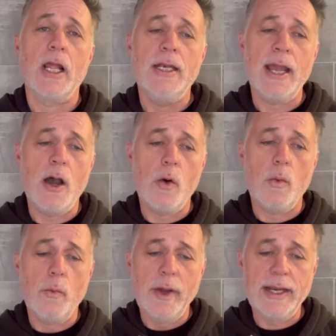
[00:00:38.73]
Now,
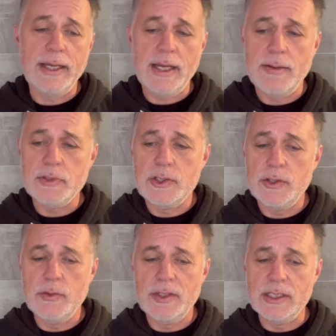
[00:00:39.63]
when it comes
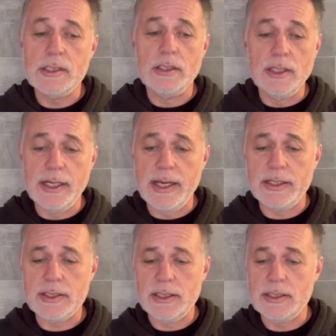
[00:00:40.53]
to this
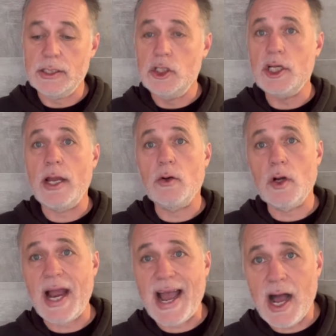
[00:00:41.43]
list, it's a
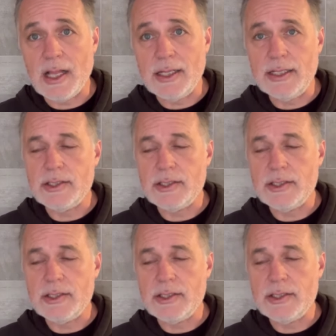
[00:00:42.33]
generality.